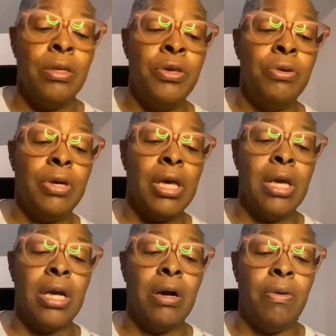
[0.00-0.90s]
You
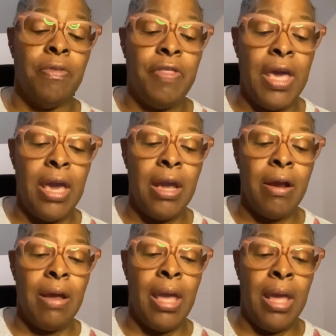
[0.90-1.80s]
can go
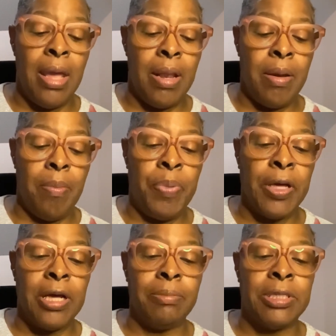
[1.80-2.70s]
there and
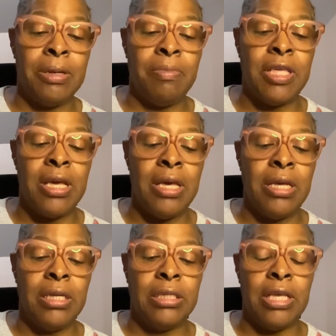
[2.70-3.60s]
pick up some
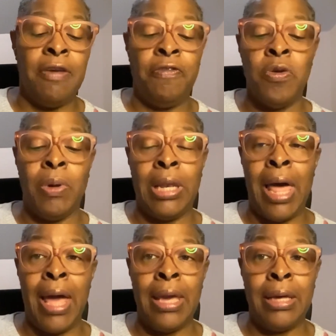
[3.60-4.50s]
things if you would
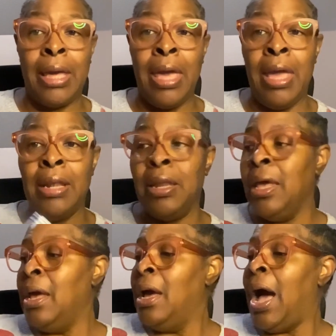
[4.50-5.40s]
like. And
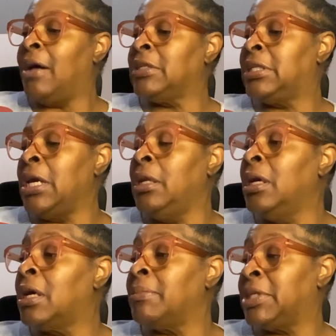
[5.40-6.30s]
I'll say
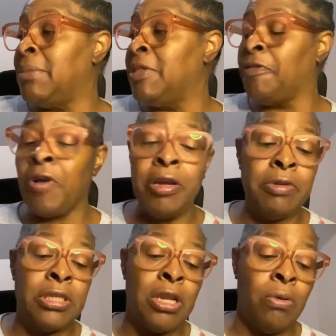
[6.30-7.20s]
look up some of the
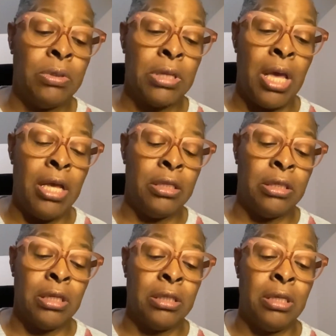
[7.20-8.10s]
fragrance notes and
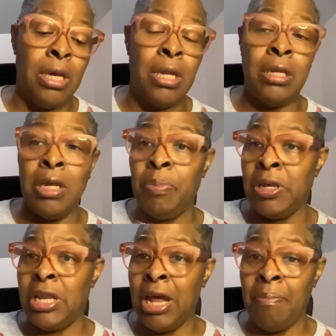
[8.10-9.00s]
just get deeper
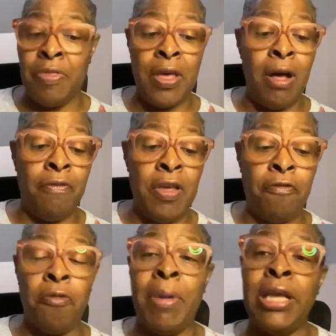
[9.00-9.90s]
depth of
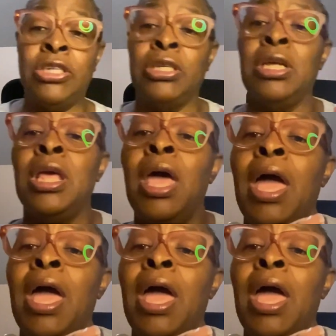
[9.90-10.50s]
information.